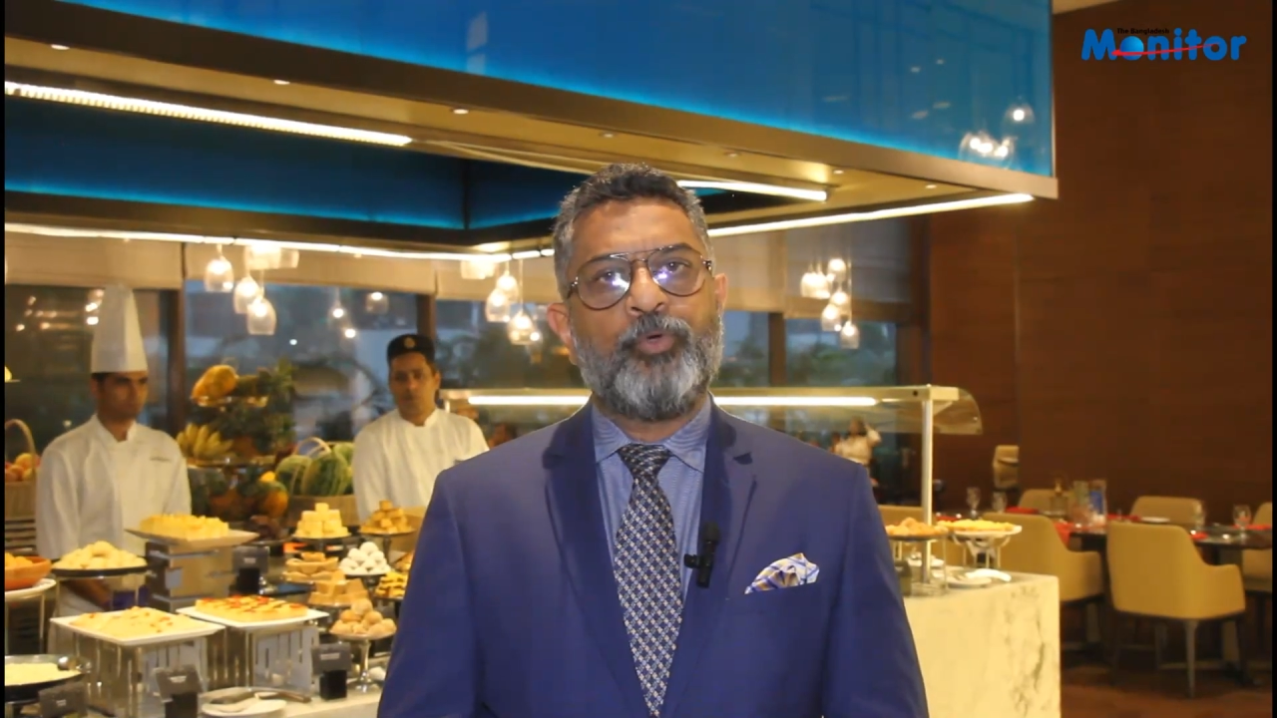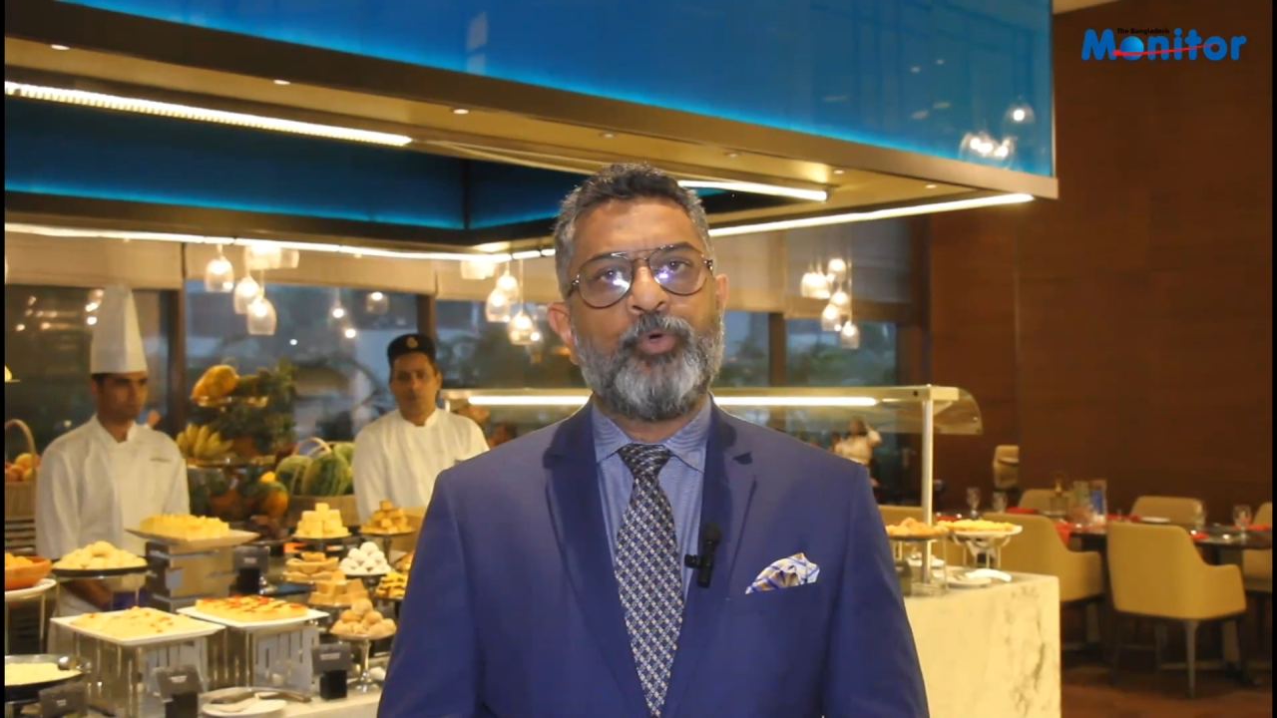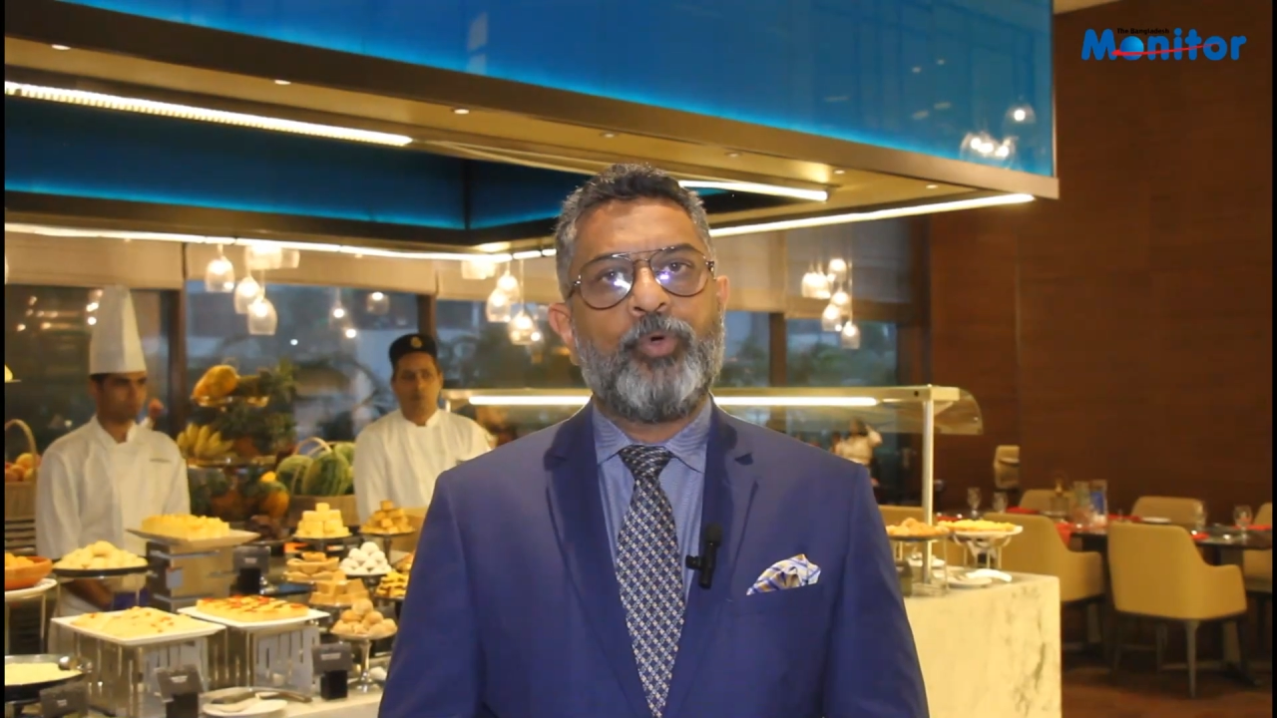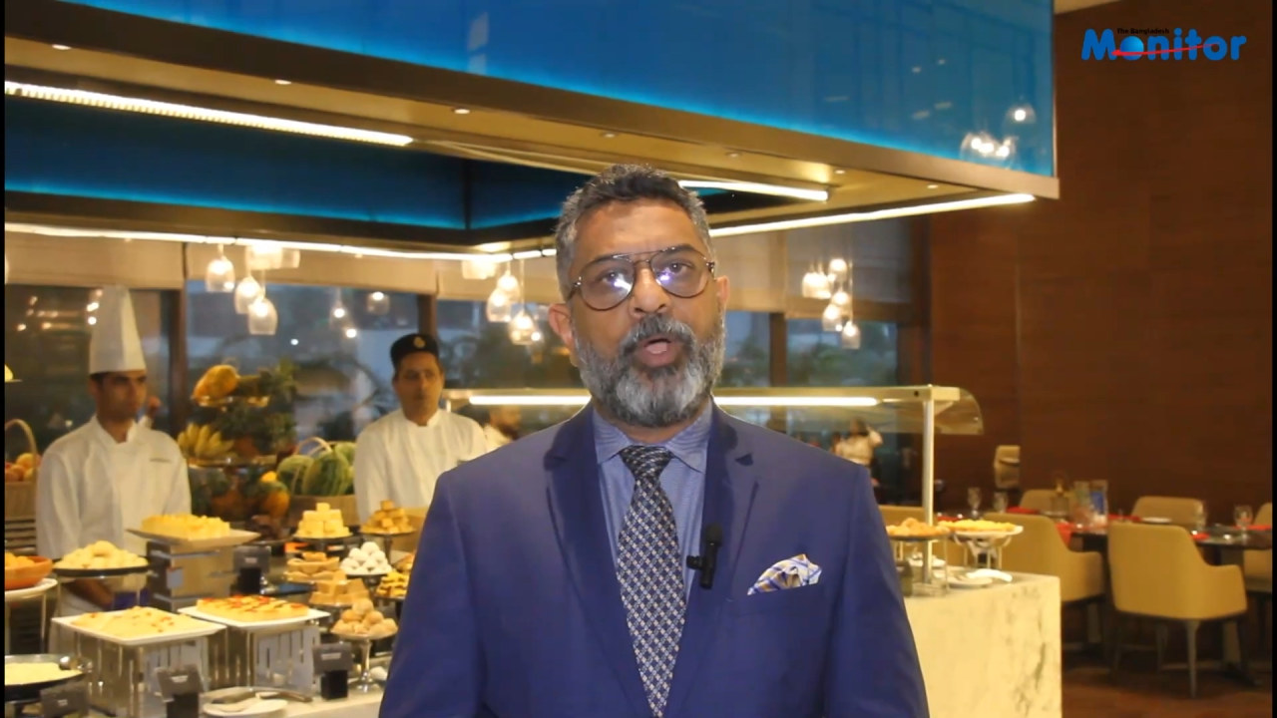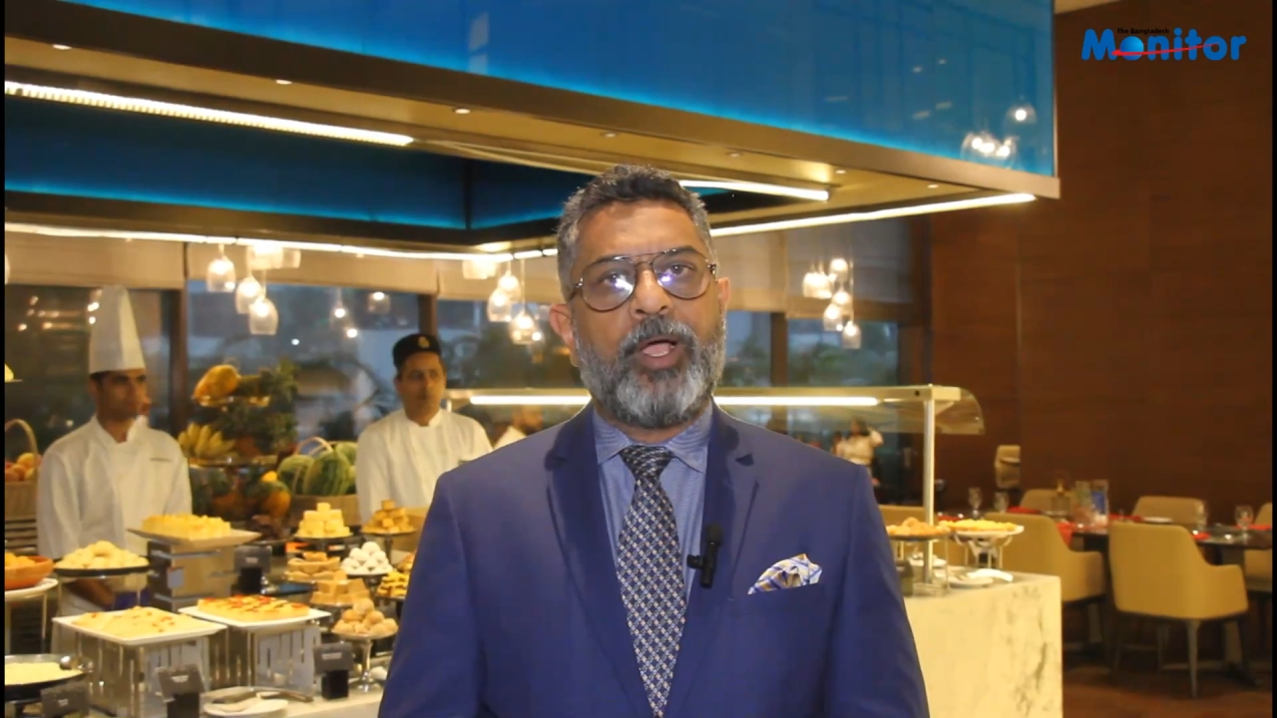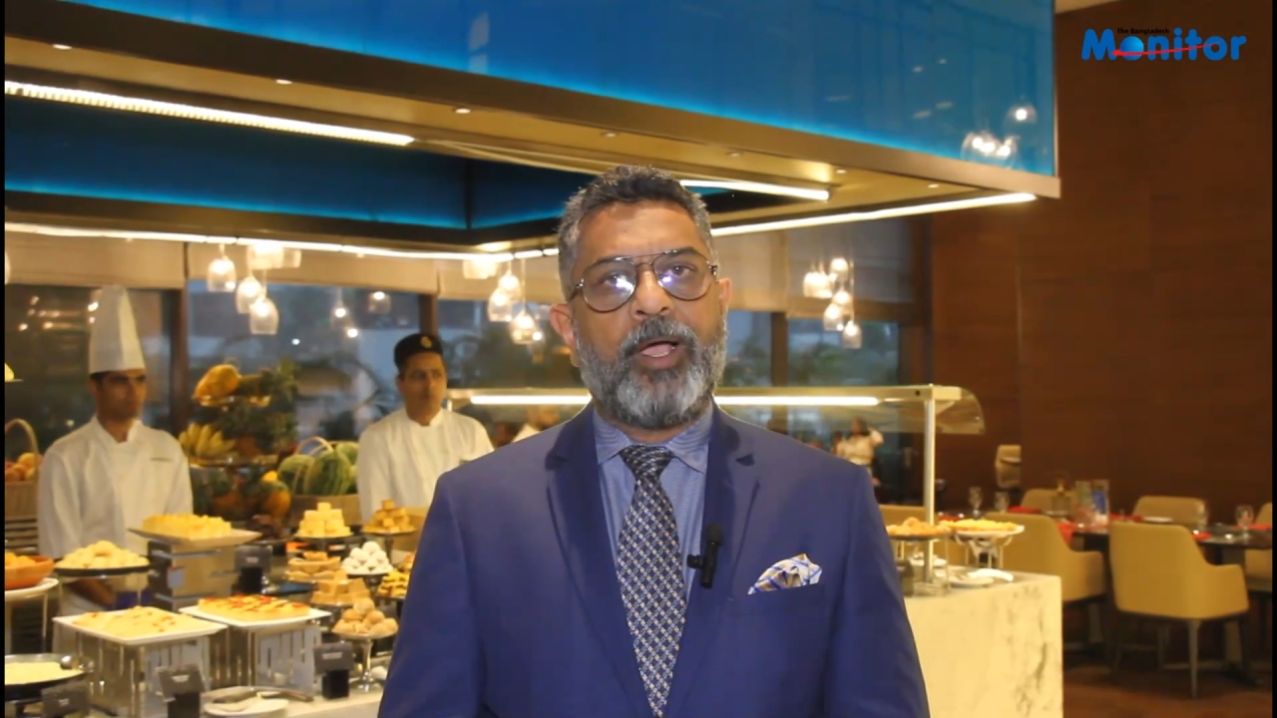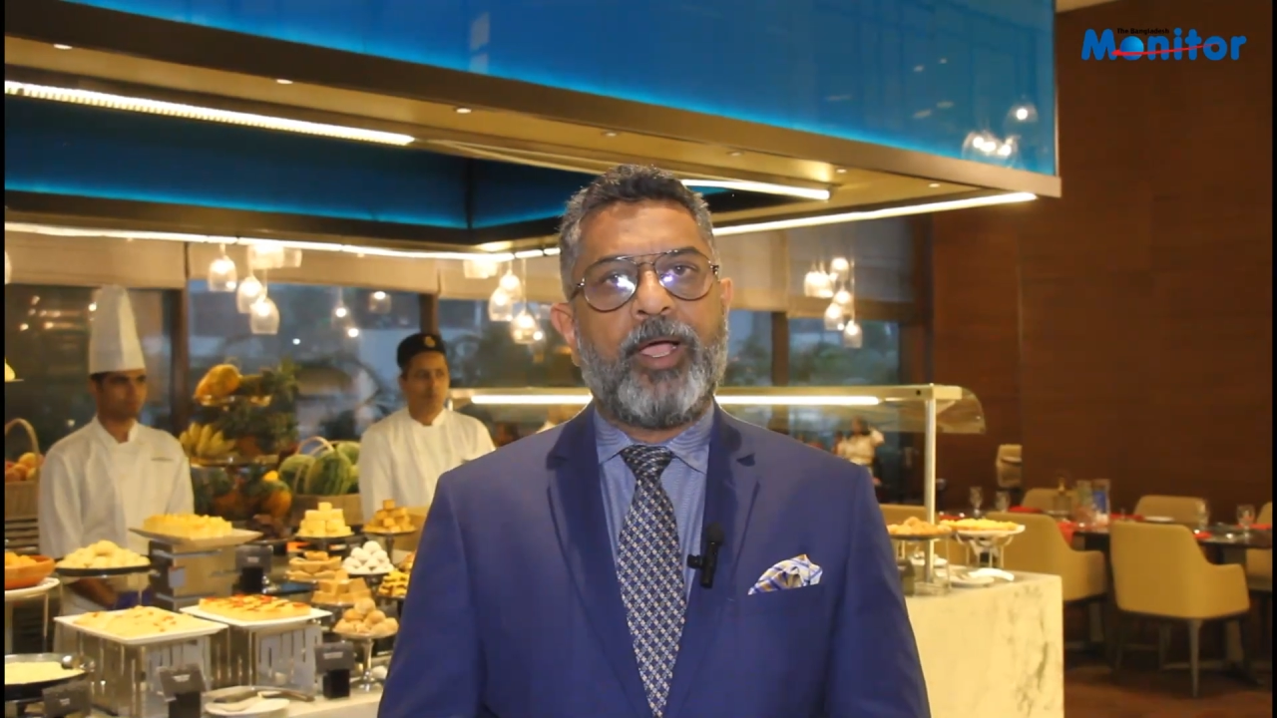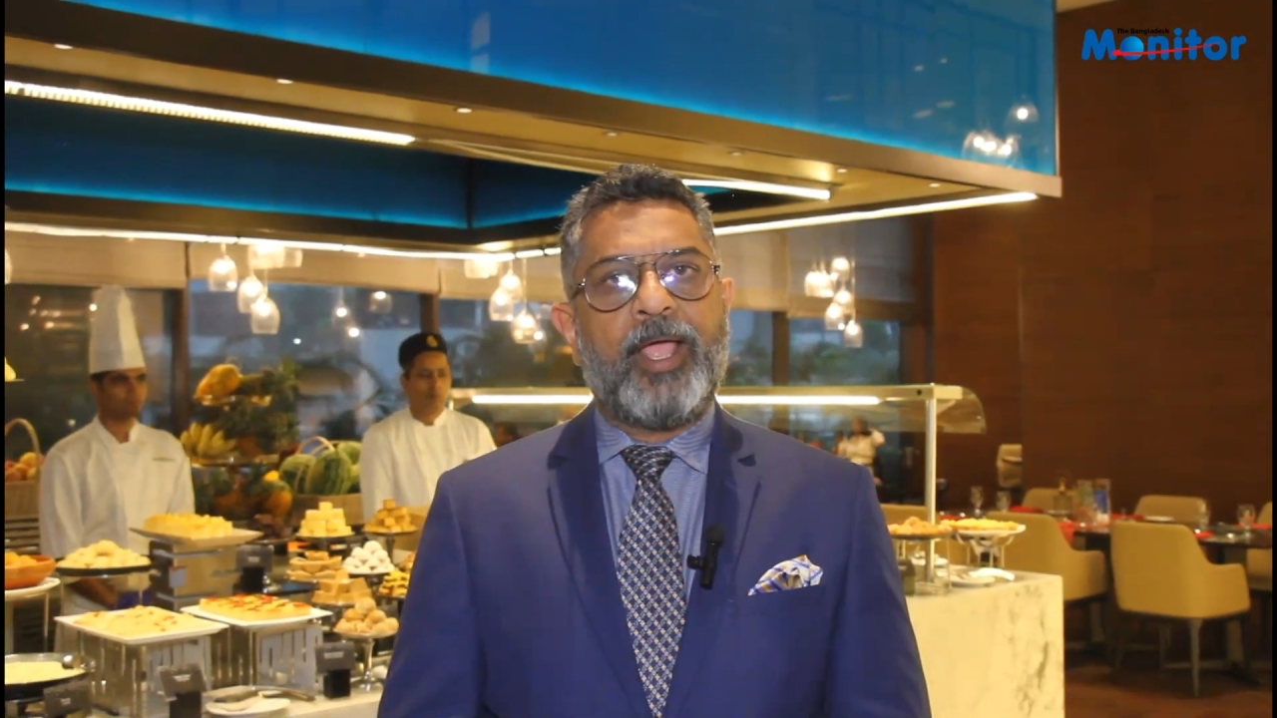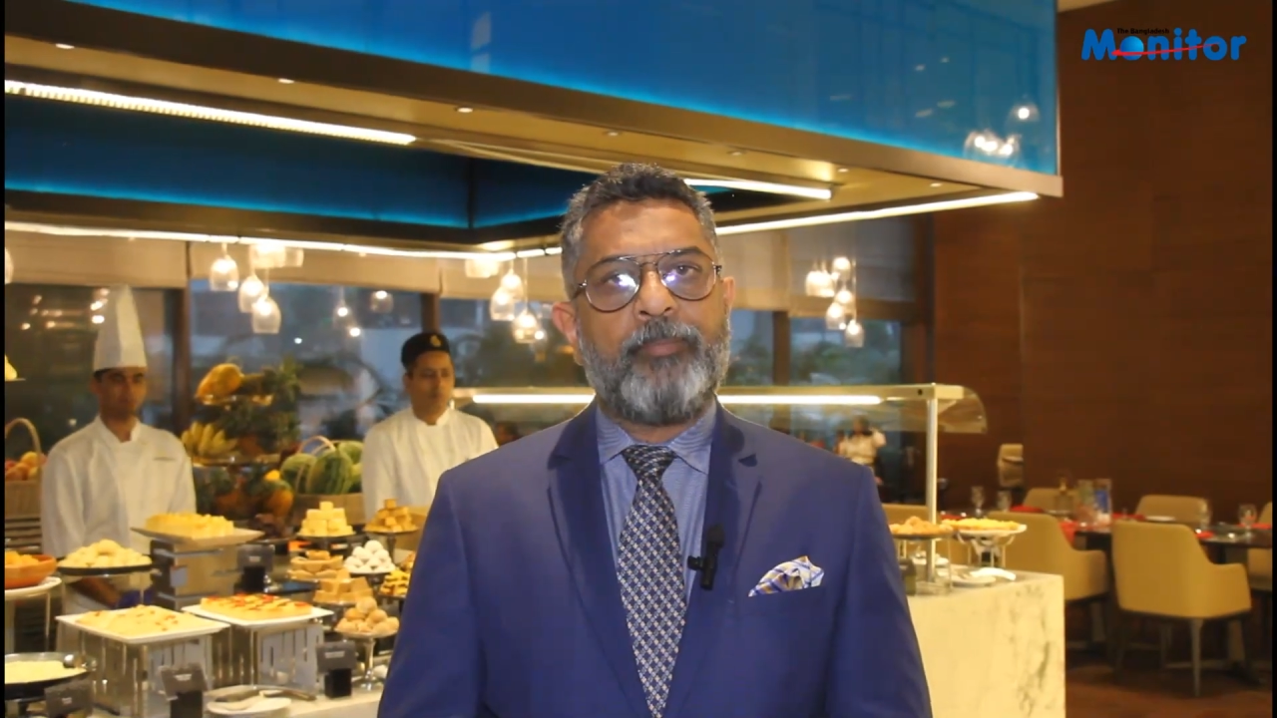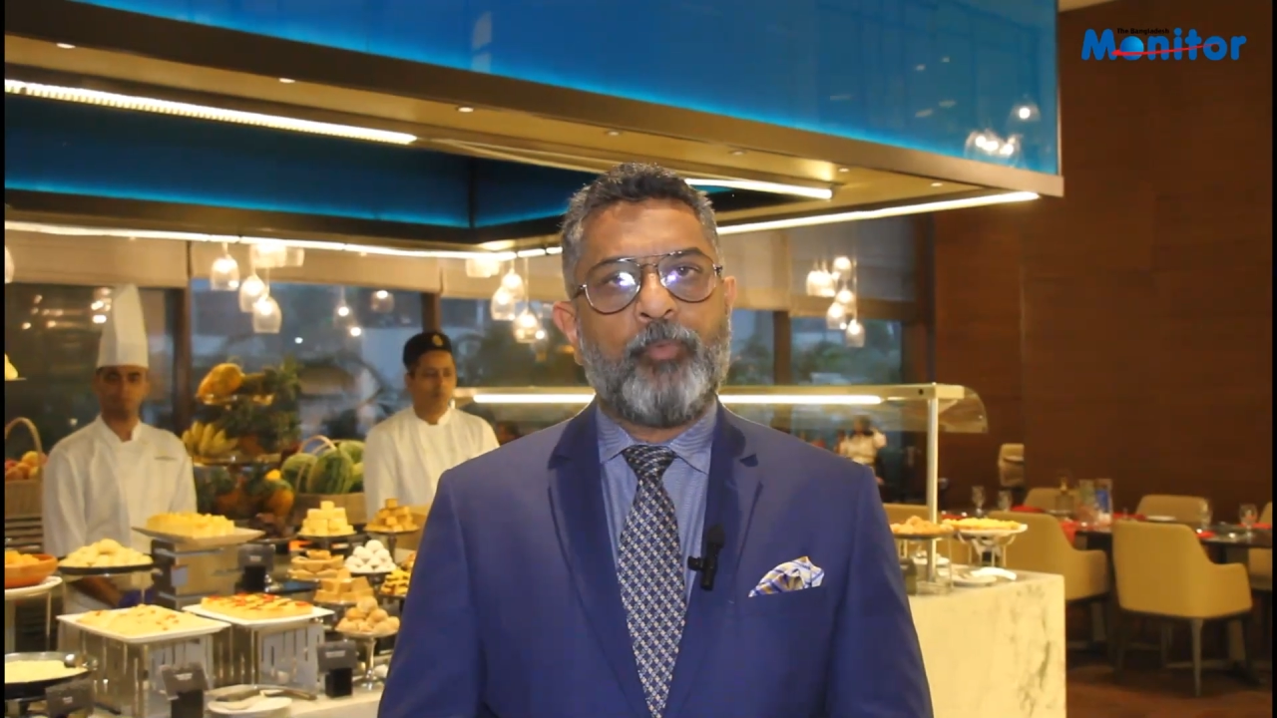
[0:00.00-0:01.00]
you
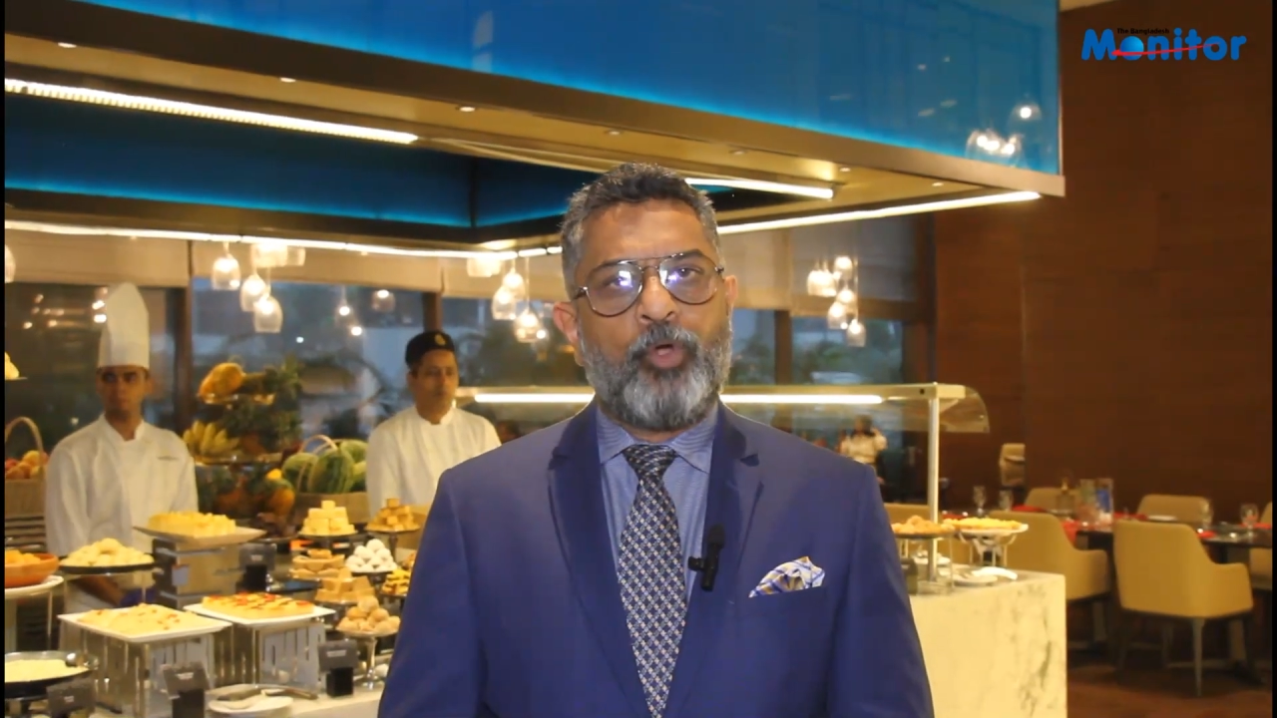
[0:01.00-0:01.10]
and